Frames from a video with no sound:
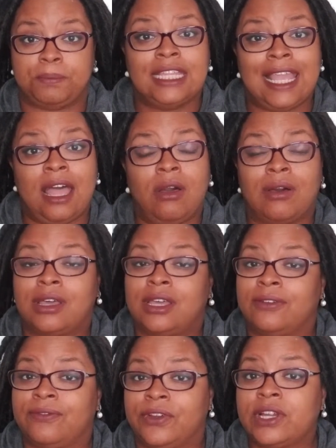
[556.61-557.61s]
Now,
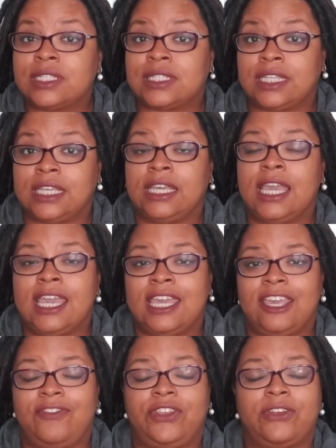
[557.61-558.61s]
conversely,
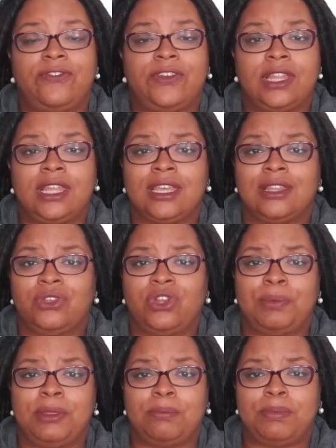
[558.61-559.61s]
if you're feeling a
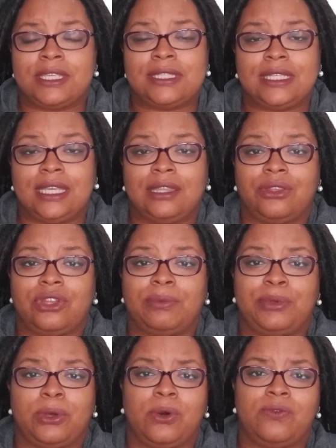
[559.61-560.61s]
little bit busy, a little
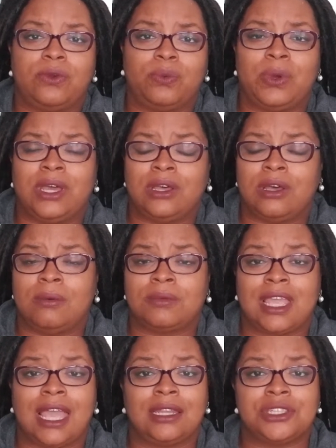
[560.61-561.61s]
bit
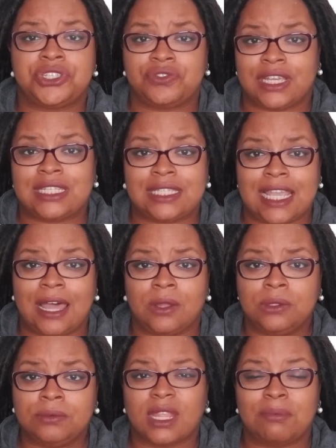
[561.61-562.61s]
overwhelmed, kind of stressed
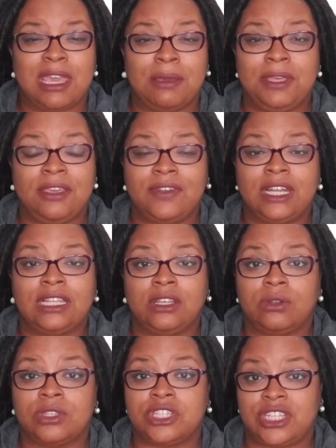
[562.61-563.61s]
out, maybe even a
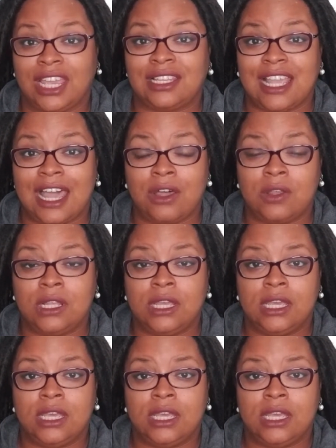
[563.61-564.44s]
little checked out,